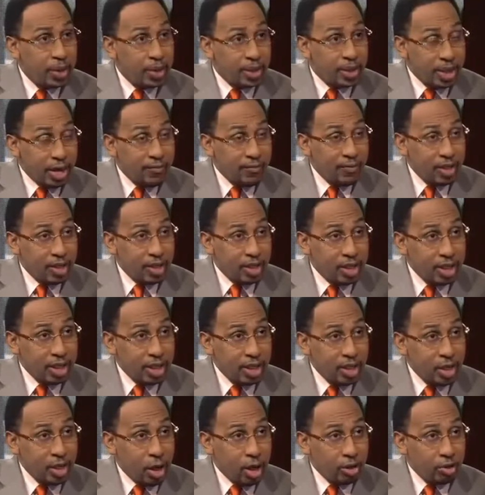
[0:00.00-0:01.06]

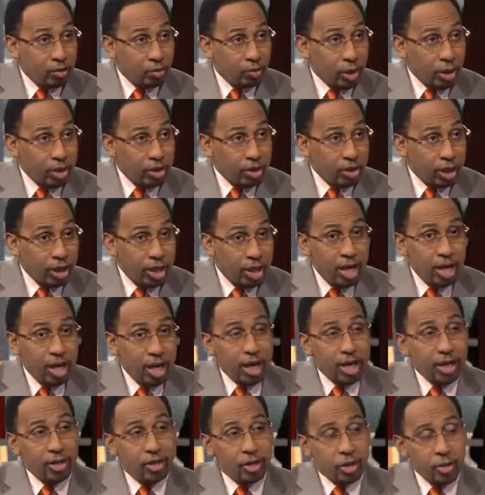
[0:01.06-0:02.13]
17 yards rushing.
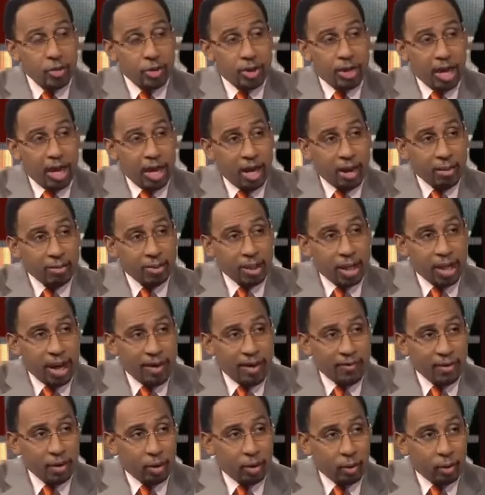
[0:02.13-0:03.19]
In two games, they
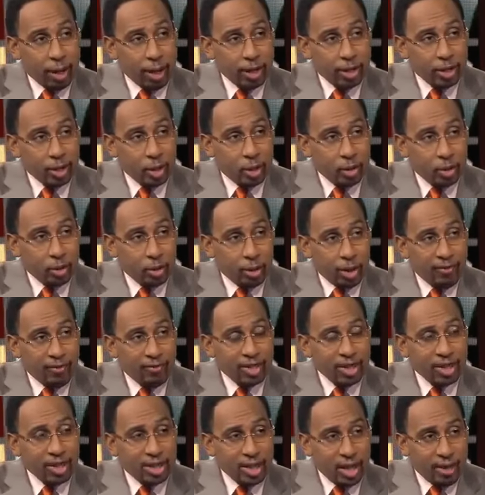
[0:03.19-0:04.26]
have a grand total
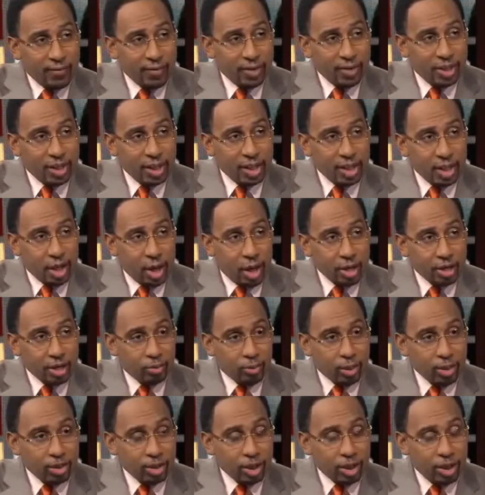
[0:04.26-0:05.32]
of 70
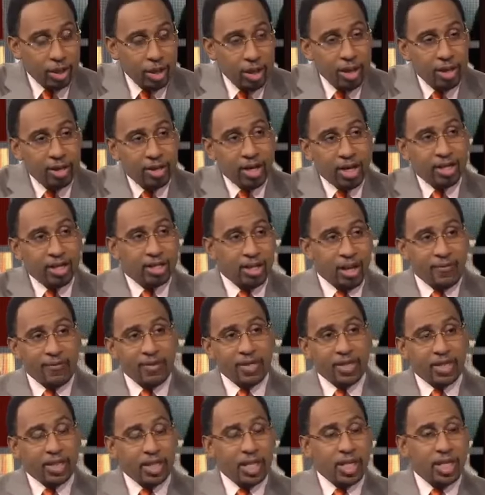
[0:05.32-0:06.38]
yards rushing. Their
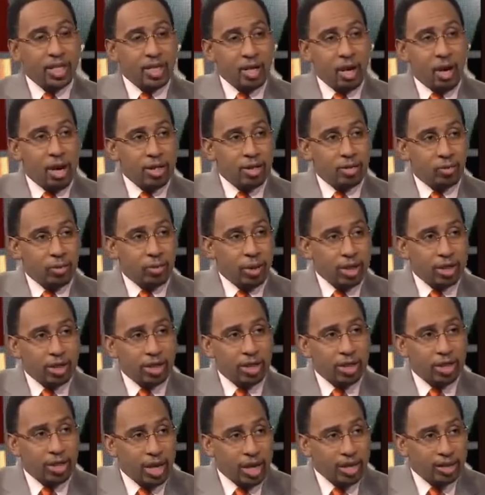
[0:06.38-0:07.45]
17 yards
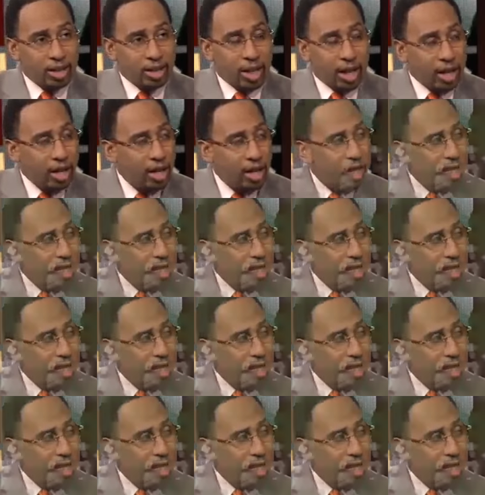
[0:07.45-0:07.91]
rushing yesterday